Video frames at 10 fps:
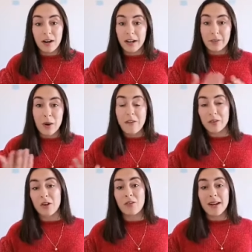if you haven't
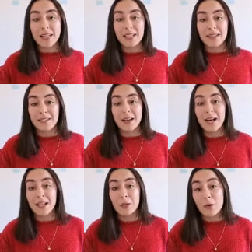already,
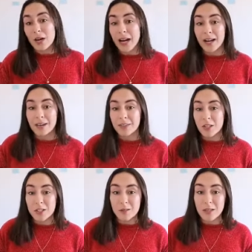look at
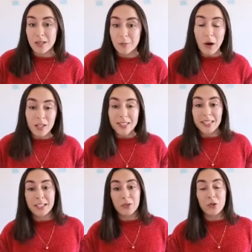this, the policy
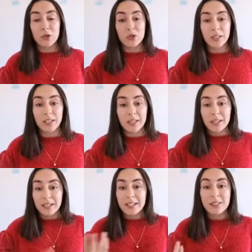in your country.
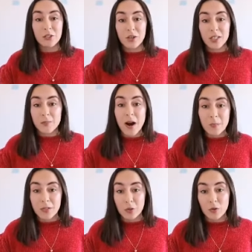Is there a
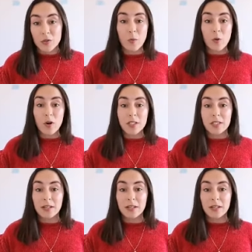Department of Sport?